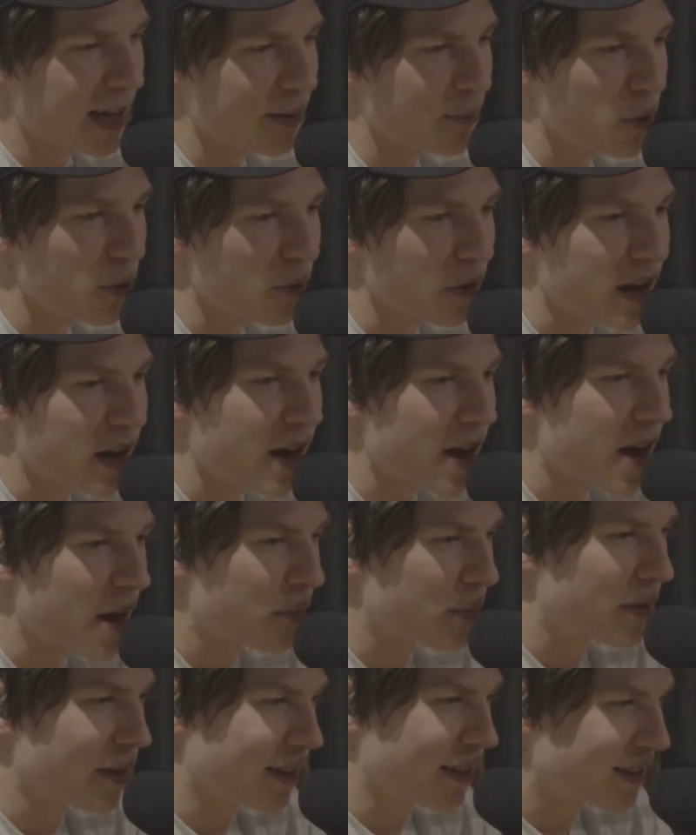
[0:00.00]
and moving
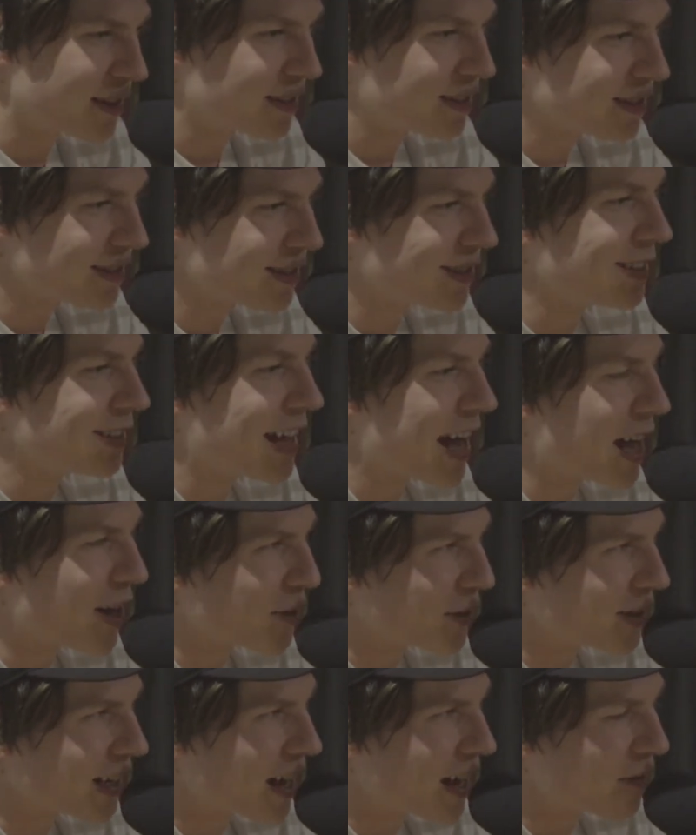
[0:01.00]
up the
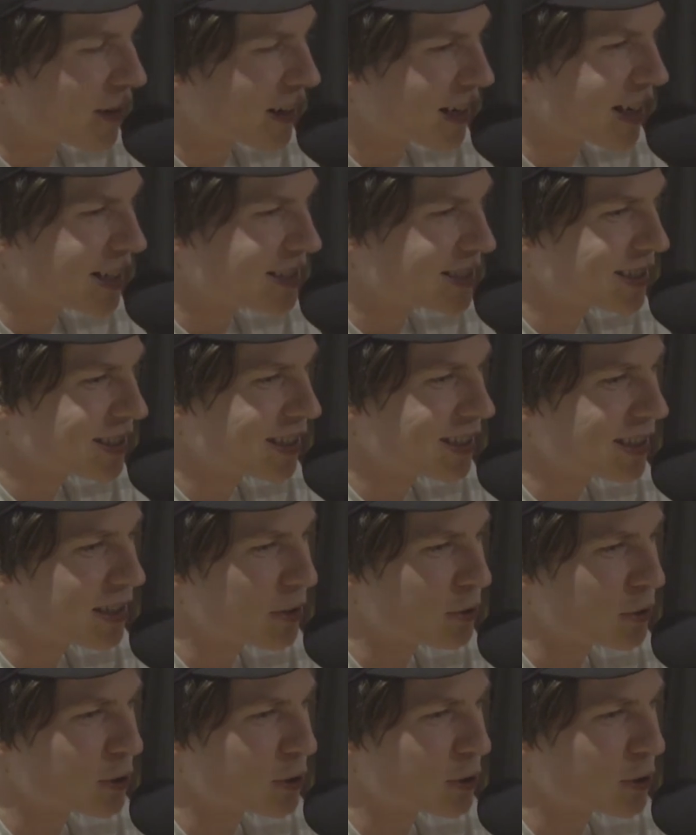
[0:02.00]
ladder of life, I guess,